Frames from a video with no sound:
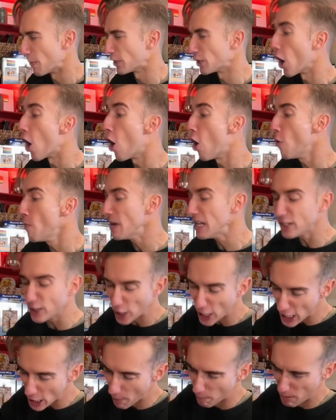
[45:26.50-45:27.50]
the almonds
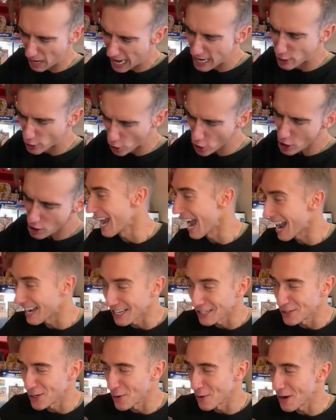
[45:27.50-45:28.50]
in a blender,
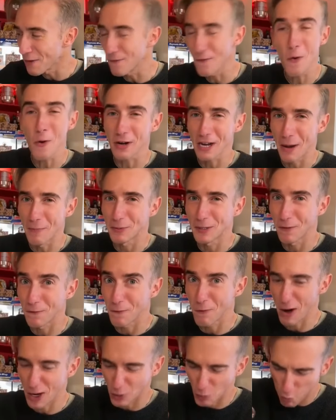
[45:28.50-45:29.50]
adding to it 4 cups of
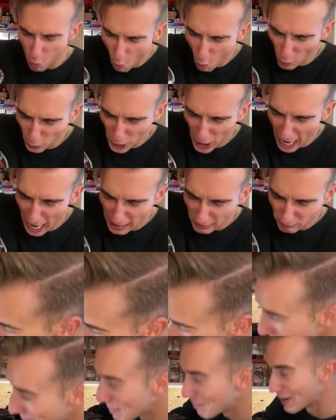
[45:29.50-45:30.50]
fresh water.
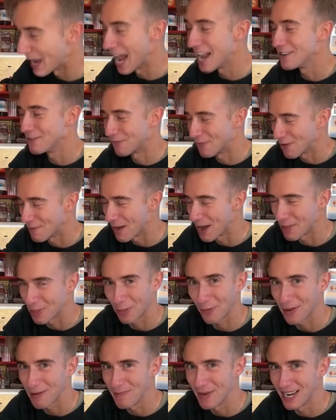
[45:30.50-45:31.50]
Then we blend for about
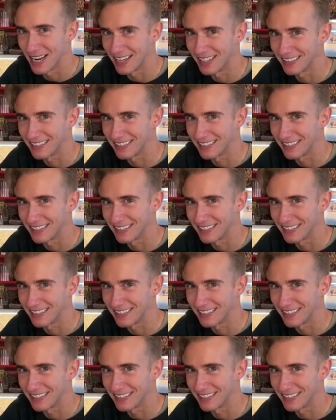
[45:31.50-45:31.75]
3 minutes.